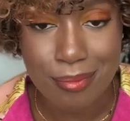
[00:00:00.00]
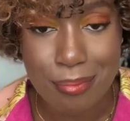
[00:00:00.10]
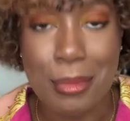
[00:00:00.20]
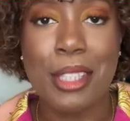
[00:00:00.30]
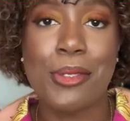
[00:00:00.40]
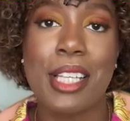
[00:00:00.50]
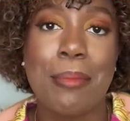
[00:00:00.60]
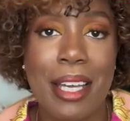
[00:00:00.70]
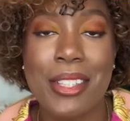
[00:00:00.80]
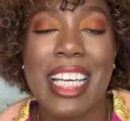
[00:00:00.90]
Because without
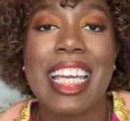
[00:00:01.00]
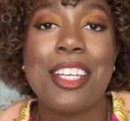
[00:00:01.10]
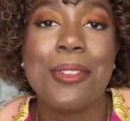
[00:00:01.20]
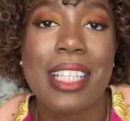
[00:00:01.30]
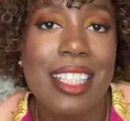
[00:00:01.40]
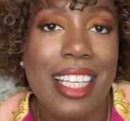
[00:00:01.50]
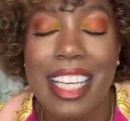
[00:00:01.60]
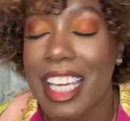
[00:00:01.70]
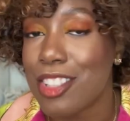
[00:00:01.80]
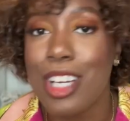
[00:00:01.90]
my health, I can't do anything. I
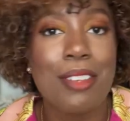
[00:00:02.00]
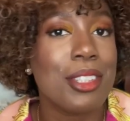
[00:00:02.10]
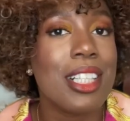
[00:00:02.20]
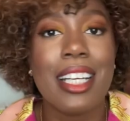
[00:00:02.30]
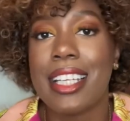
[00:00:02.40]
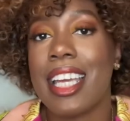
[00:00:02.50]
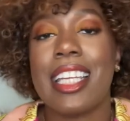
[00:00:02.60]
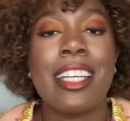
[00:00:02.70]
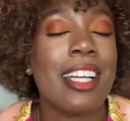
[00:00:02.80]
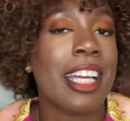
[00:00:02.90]
can't travel, I can't
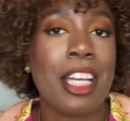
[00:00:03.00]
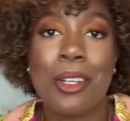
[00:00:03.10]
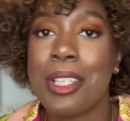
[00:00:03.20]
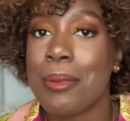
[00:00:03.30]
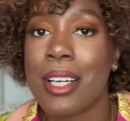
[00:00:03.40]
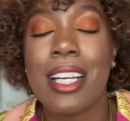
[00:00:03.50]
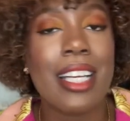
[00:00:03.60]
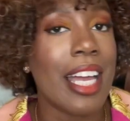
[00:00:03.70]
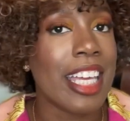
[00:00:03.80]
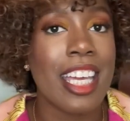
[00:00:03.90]
eat, I can't go anywhere,
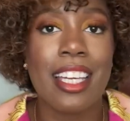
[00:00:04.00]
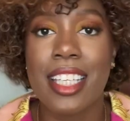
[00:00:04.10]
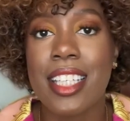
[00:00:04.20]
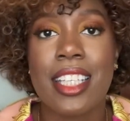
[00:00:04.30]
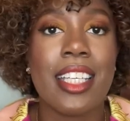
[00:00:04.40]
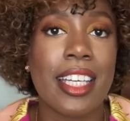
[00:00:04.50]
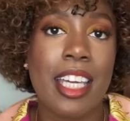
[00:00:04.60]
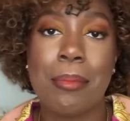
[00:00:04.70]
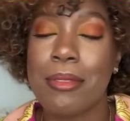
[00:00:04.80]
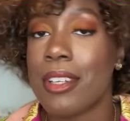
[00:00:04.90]
I can't kiki, I
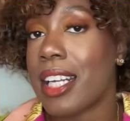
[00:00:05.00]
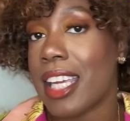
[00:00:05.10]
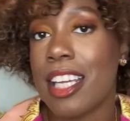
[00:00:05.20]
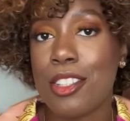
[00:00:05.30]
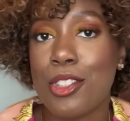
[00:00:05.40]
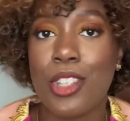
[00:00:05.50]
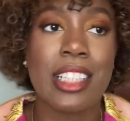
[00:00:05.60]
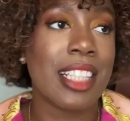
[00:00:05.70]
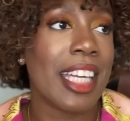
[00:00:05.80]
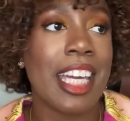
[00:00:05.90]
can't be fun, I can't do
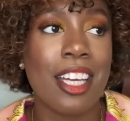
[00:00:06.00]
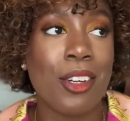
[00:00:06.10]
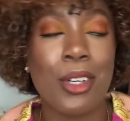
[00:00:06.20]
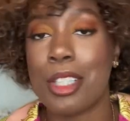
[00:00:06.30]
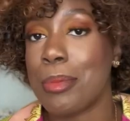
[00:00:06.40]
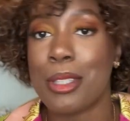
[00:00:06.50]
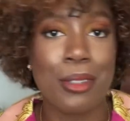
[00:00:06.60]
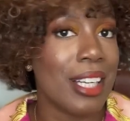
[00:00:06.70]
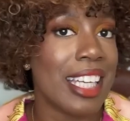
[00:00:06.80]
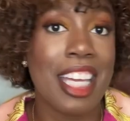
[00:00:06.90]
drinks, I can't go on the
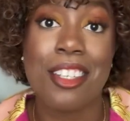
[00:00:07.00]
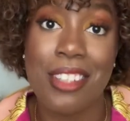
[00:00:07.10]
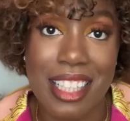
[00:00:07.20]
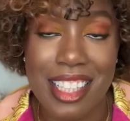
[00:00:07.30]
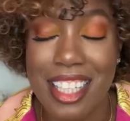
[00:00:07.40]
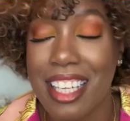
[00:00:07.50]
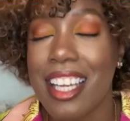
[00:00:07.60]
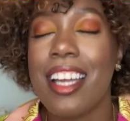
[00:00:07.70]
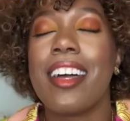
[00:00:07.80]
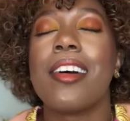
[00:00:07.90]
boat, I can't do anything.
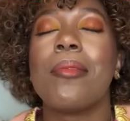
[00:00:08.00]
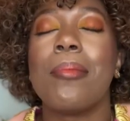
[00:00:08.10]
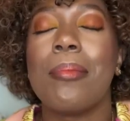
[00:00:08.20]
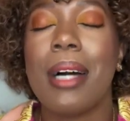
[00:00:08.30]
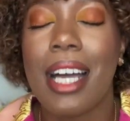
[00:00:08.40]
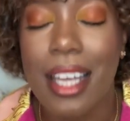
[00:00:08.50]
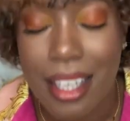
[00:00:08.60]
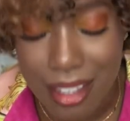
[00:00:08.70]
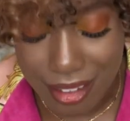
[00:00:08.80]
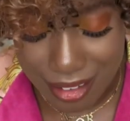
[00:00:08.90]
My
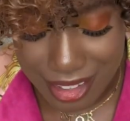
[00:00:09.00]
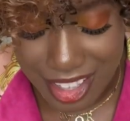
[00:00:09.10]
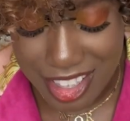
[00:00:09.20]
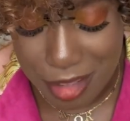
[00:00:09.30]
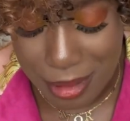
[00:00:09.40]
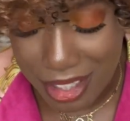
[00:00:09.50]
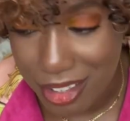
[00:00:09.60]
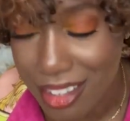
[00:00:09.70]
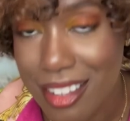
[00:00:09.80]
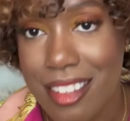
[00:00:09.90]
health, I need my health.